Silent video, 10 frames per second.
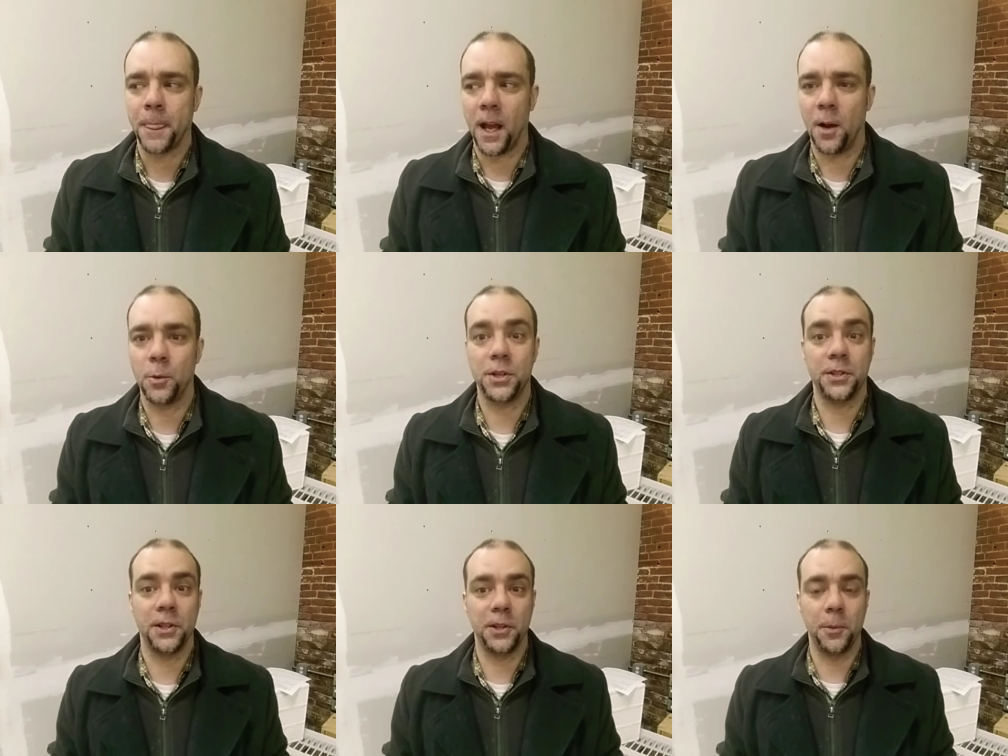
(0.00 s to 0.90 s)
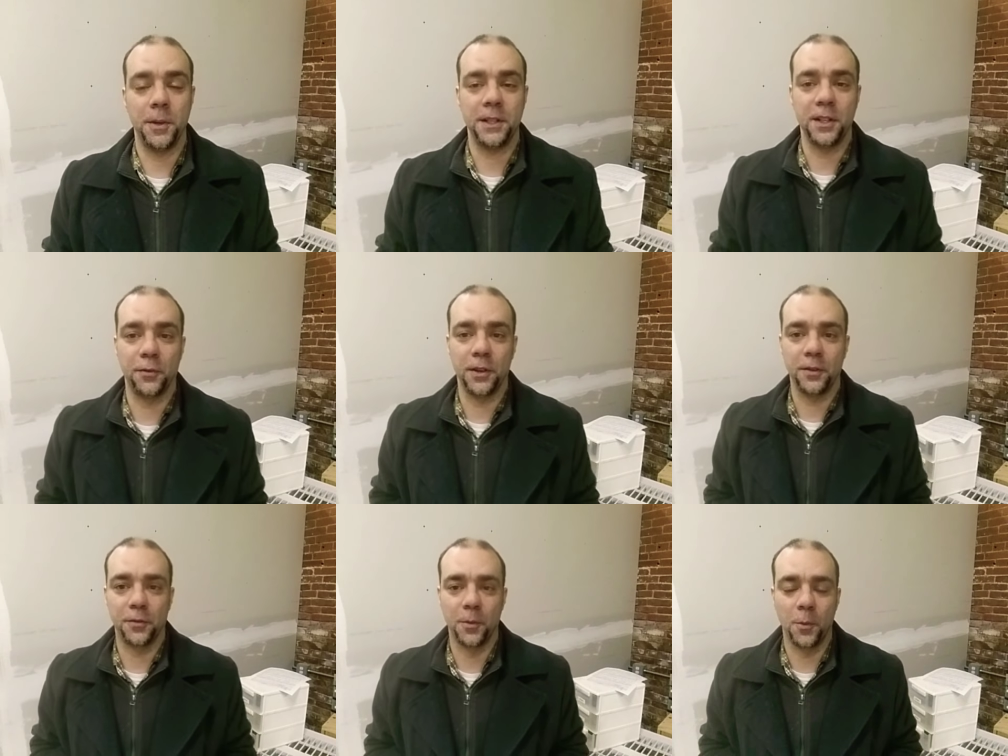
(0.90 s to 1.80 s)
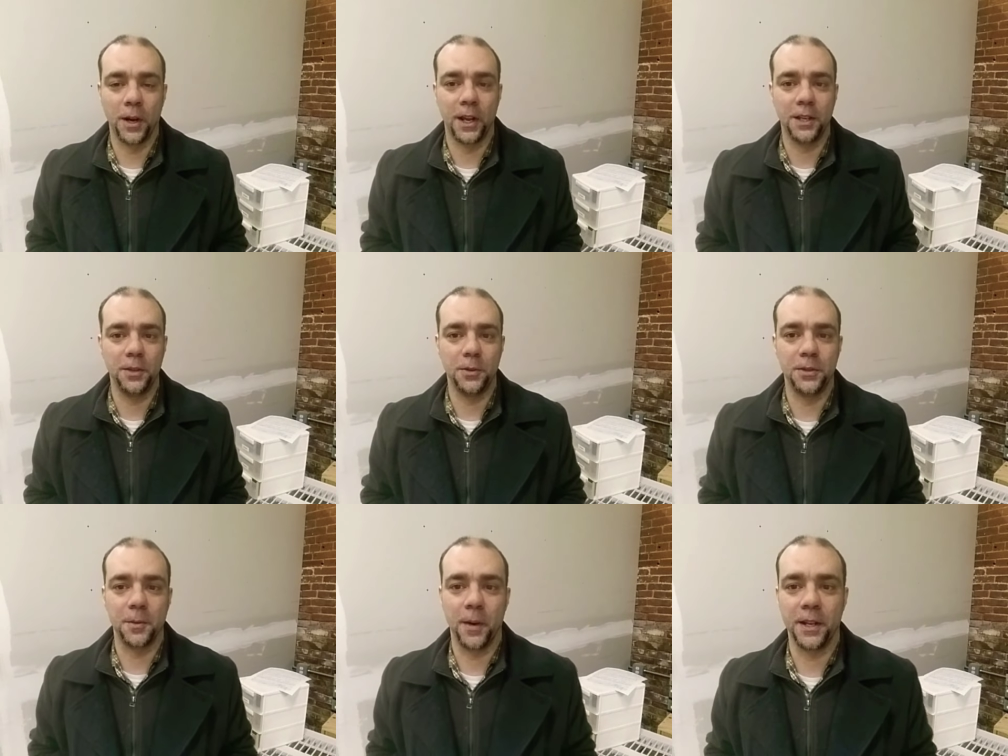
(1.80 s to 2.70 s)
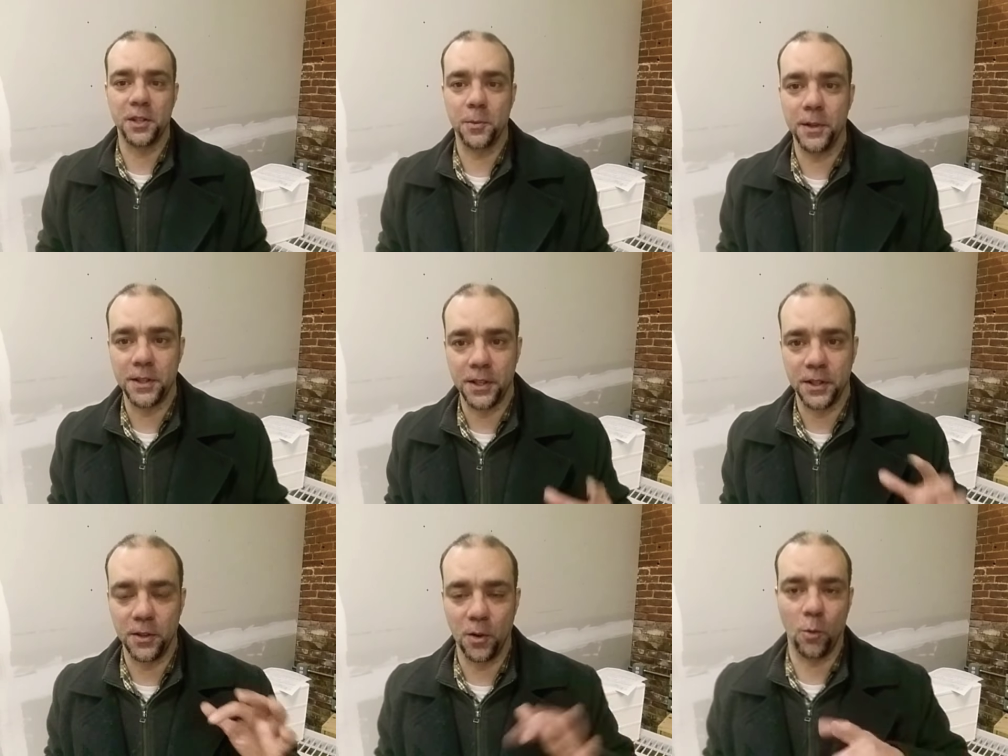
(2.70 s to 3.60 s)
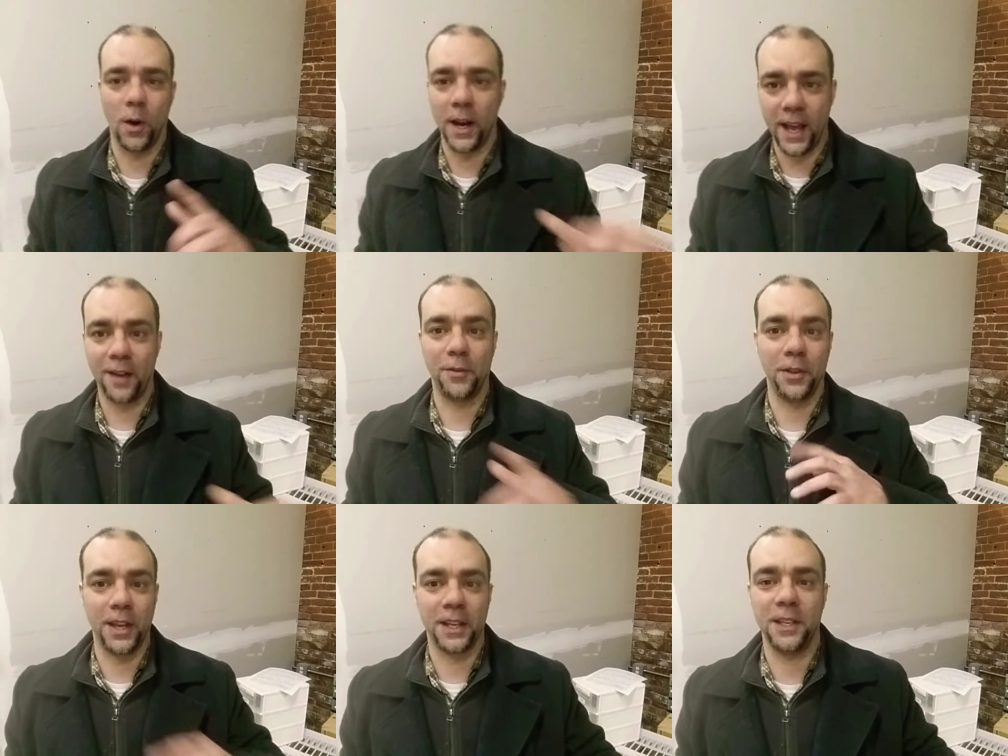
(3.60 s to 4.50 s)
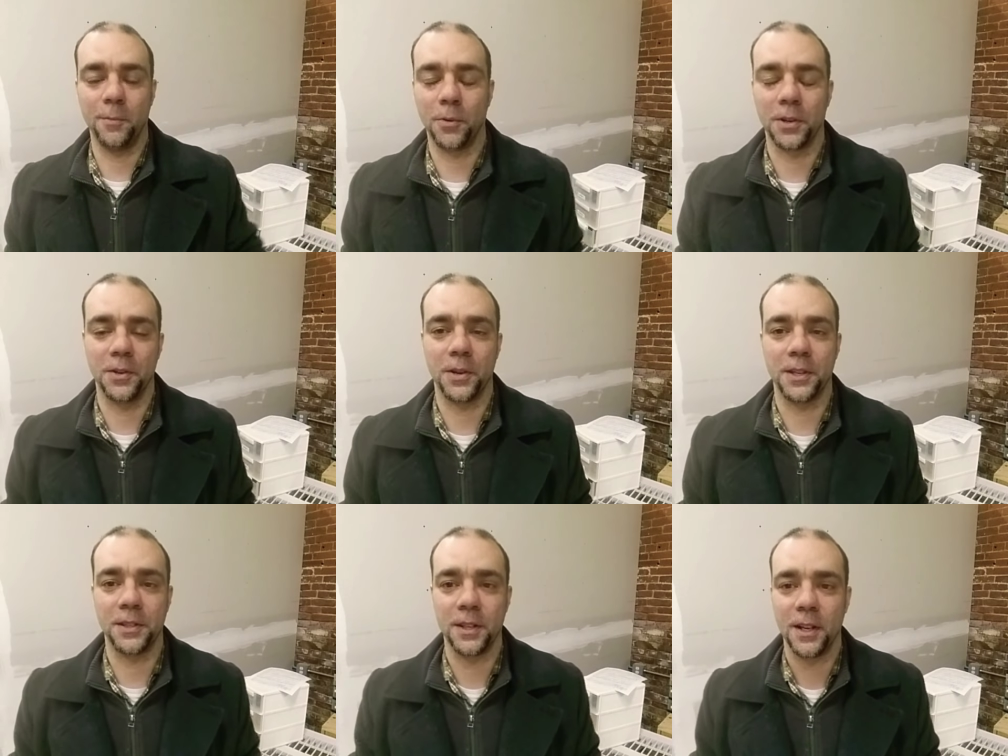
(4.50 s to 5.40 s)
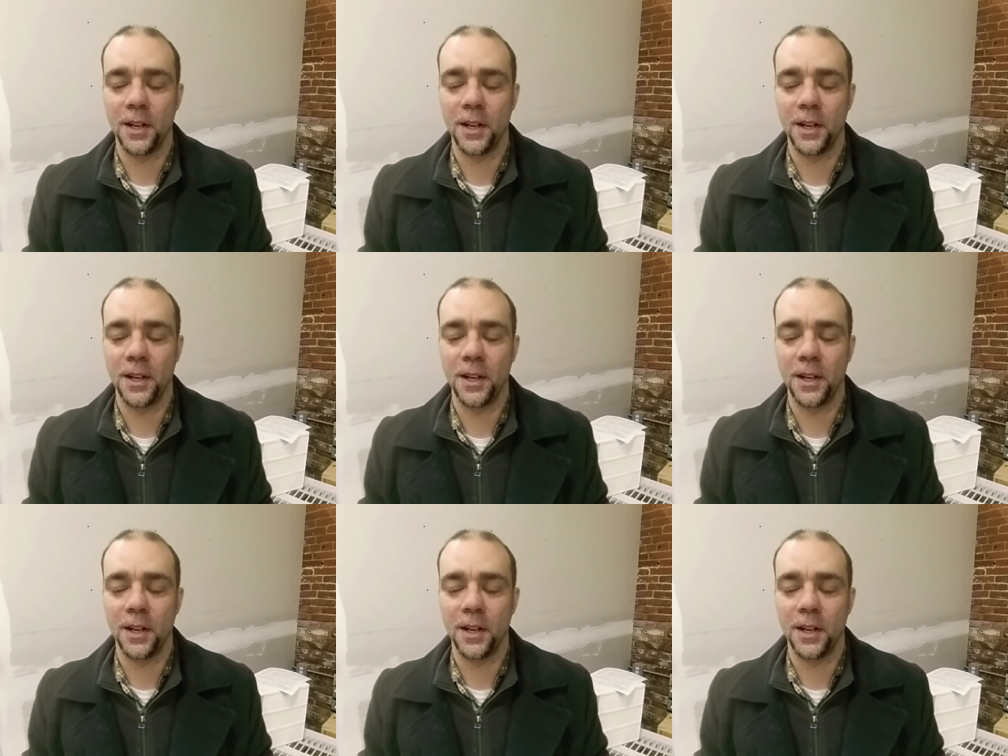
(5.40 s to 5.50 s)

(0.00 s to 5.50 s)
uh, which is a little bit different from what I use in my instruments because you don't want to have all that keyboard noise.